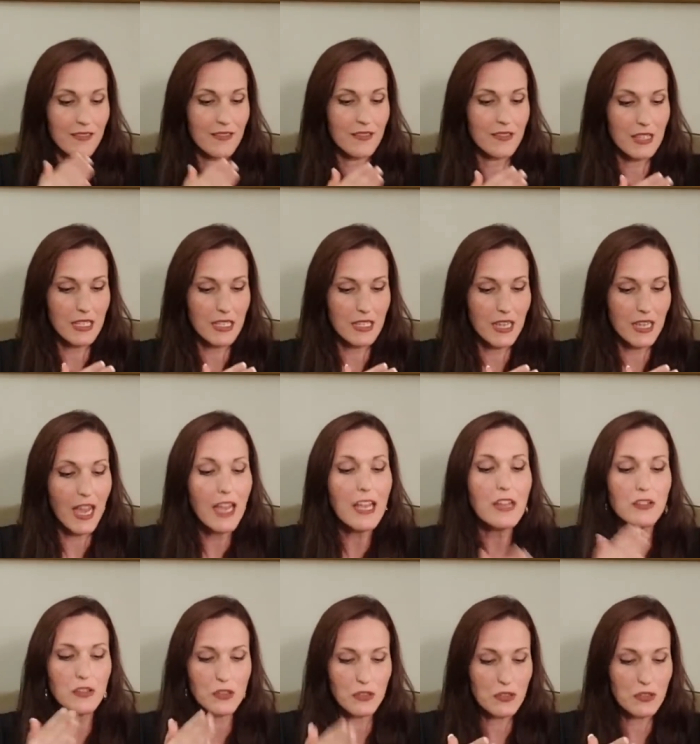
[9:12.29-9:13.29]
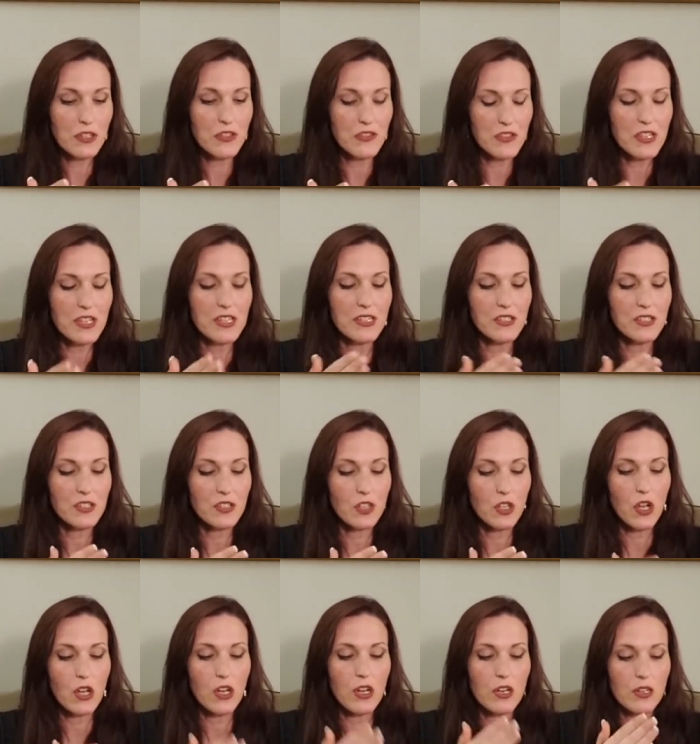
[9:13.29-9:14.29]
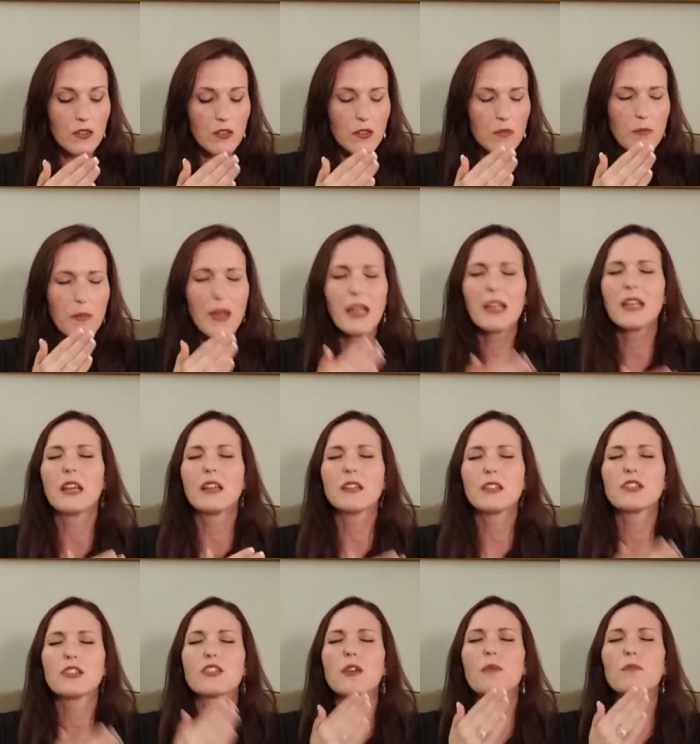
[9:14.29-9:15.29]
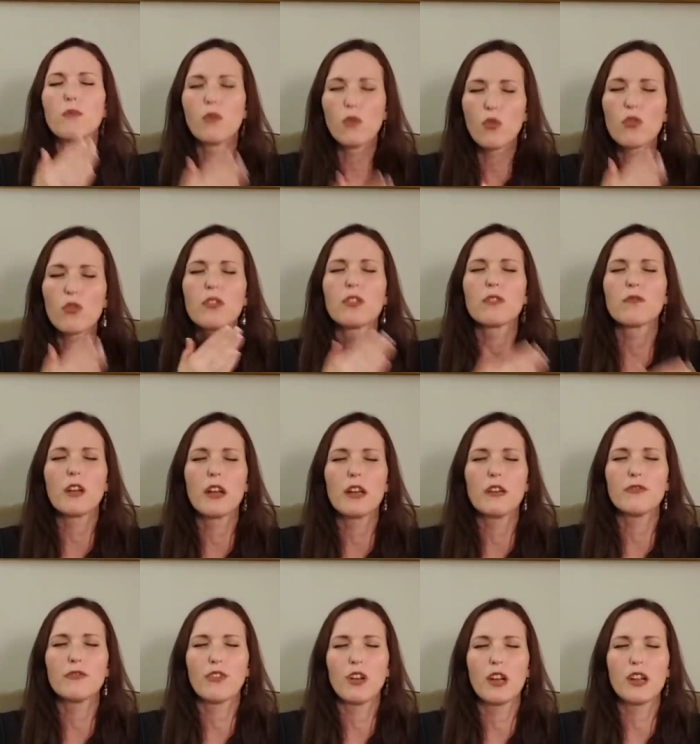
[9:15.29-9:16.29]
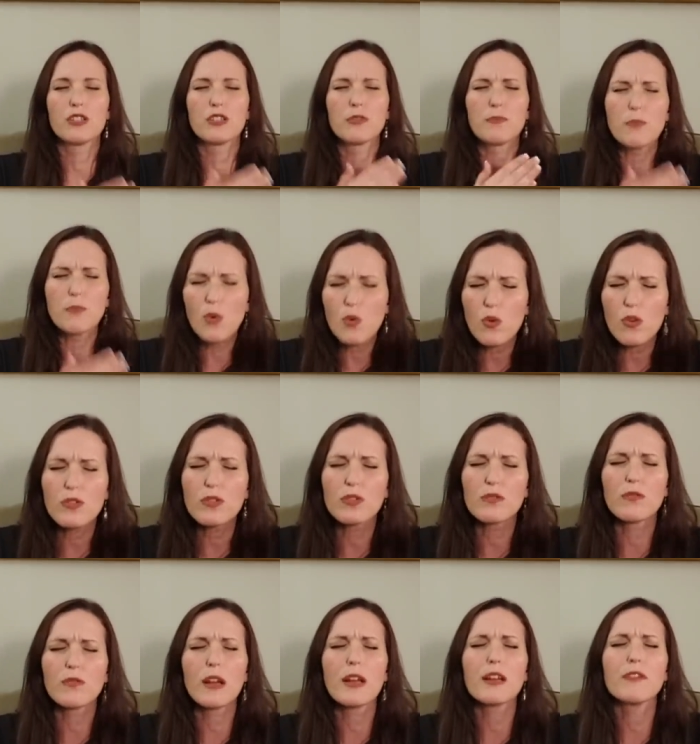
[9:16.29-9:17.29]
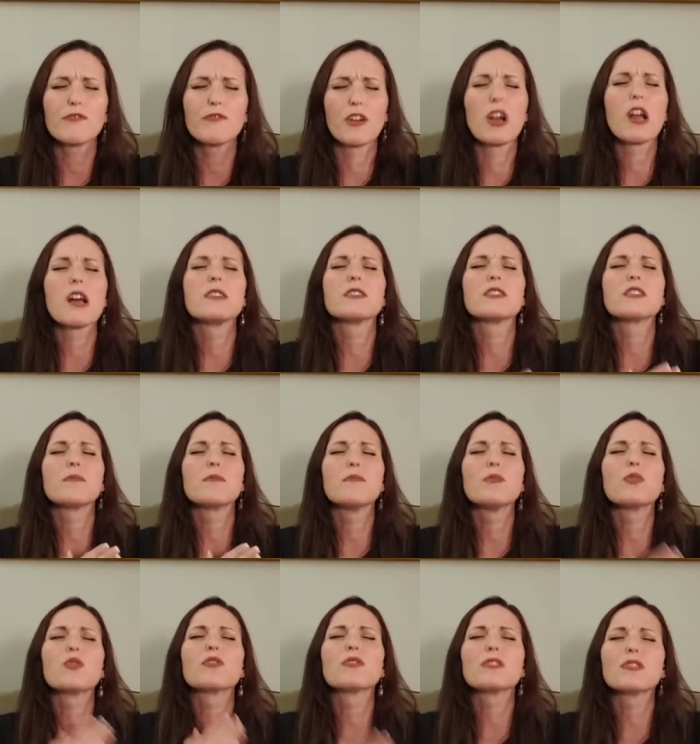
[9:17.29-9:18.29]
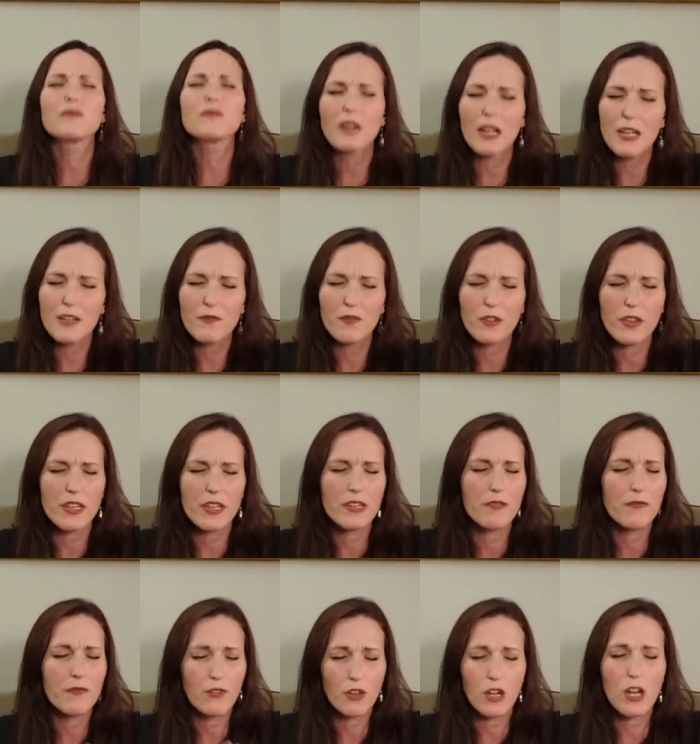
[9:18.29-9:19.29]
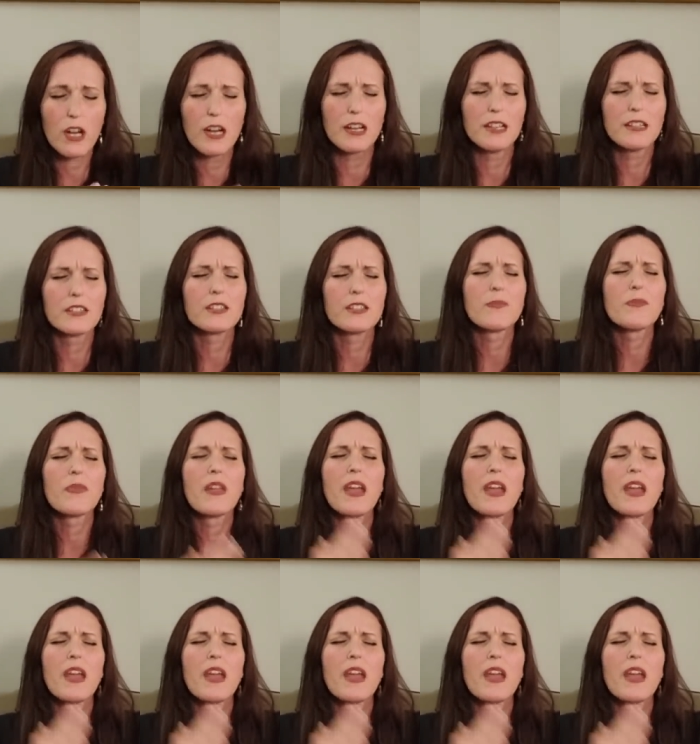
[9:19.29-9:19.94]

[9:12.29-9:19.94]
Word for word: the answer to this God making this more than right for us, more than right for us, more than right for the for us.